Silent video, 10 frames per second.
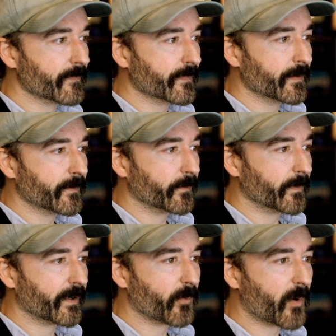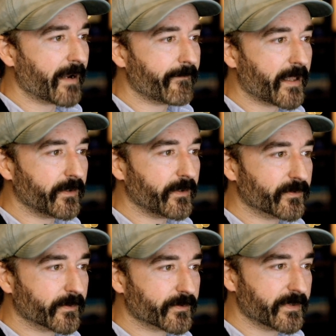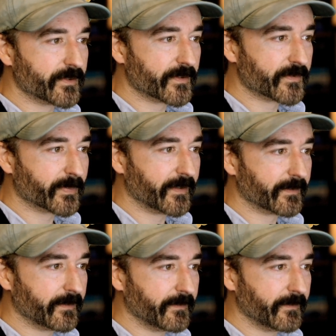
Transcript: We got our y values, which we just predicted.